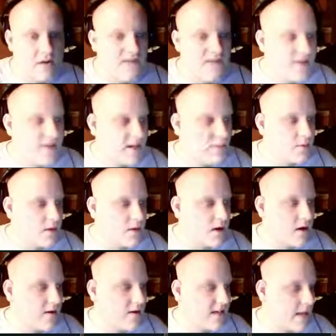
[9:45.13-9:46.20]
effects when the
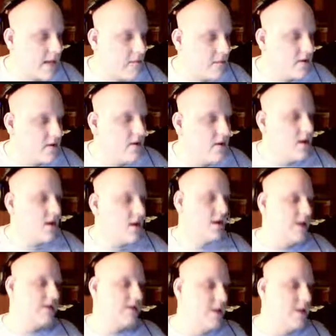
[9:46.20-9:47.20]
cards happen. So